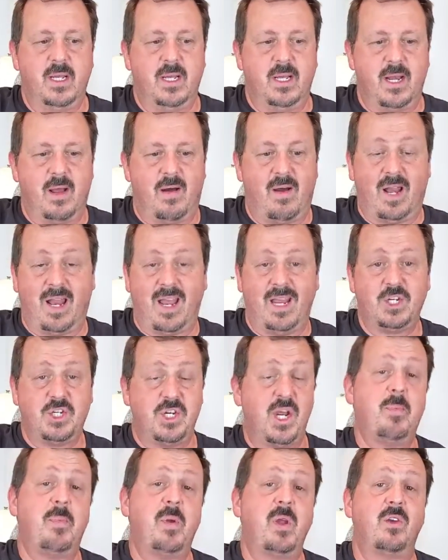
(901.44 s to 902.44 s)
Now, I like
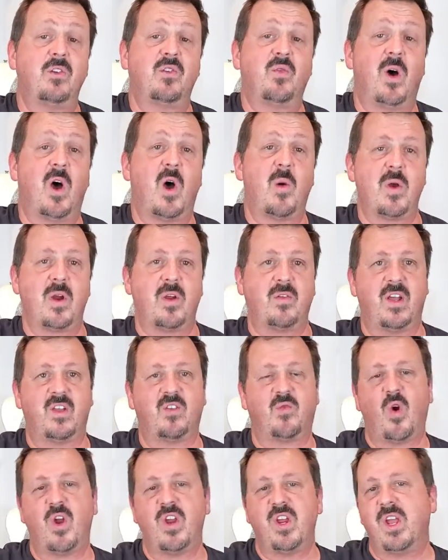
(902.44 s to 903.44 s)
shaping as well because that's
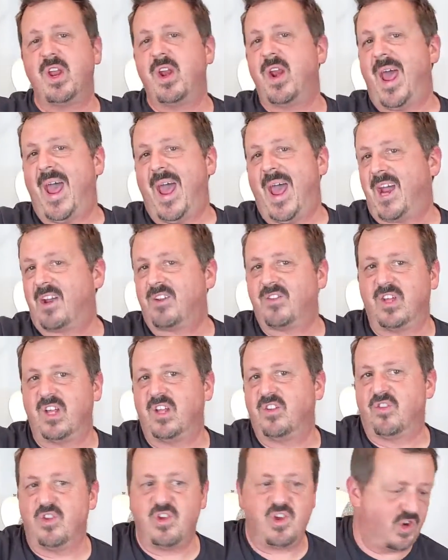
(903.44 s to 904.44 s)
where you get into
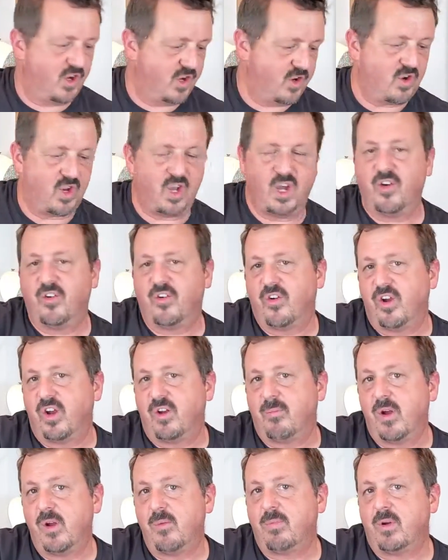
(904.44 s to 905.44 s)
accents, so you can do country
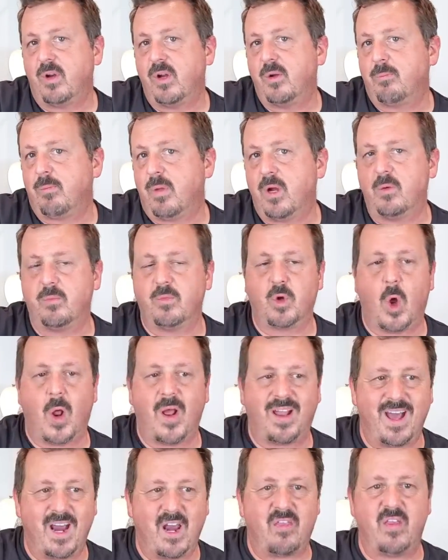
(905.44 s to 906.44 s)
and all that
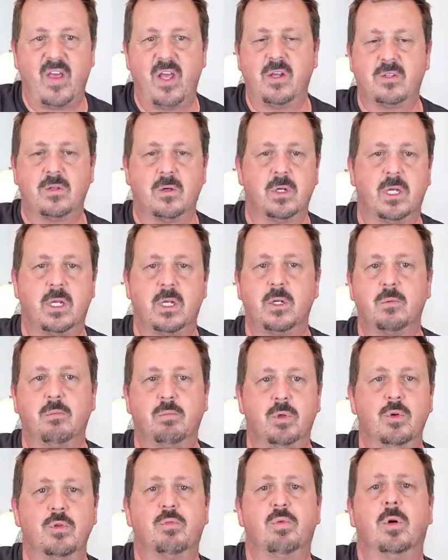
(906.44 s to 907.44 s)
kind of things, or get into
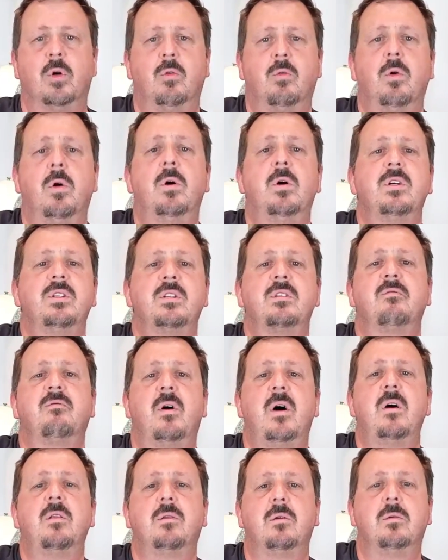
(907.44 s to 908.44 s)
blues,
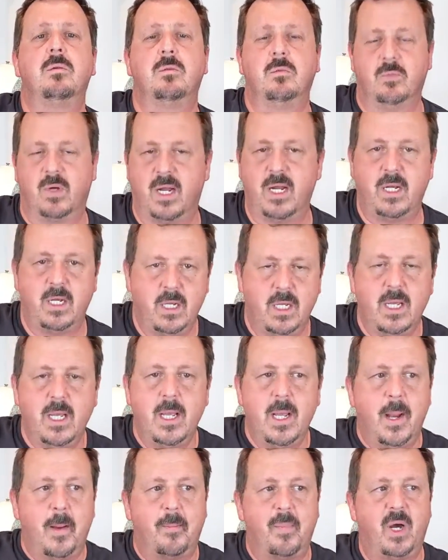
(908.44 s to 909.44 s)
right?
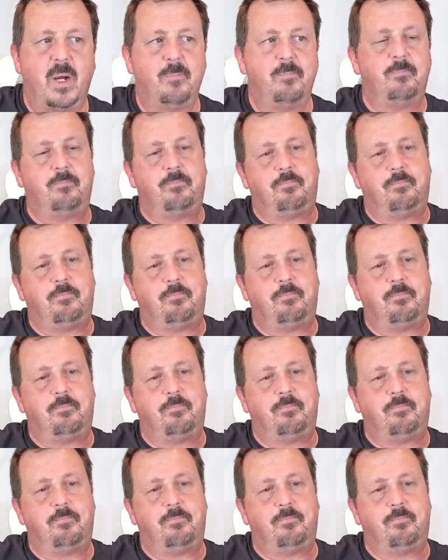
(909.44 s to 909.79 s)
But